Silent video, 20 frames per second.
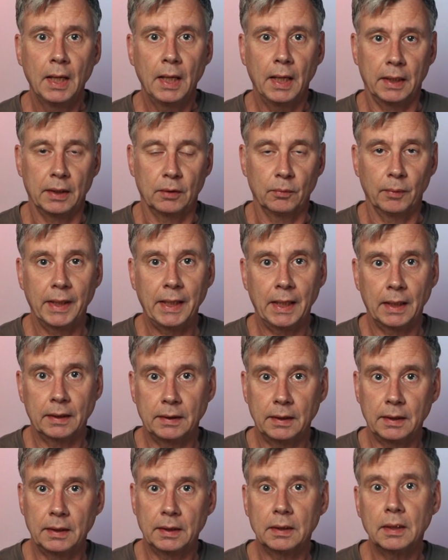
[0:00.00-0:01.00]
And the way I
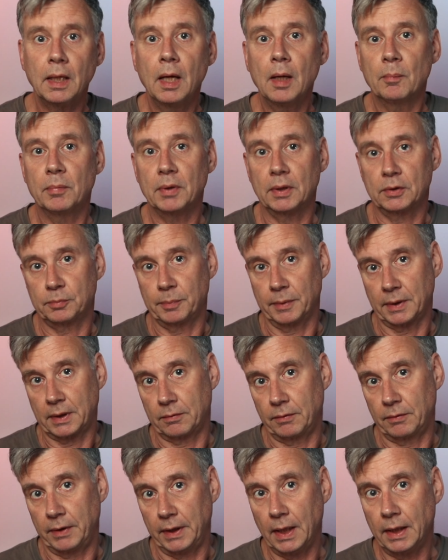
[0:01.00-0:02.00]
did it was by
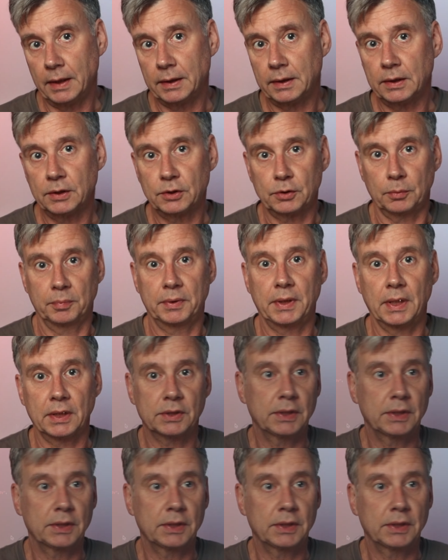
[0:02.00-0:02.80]
creating some test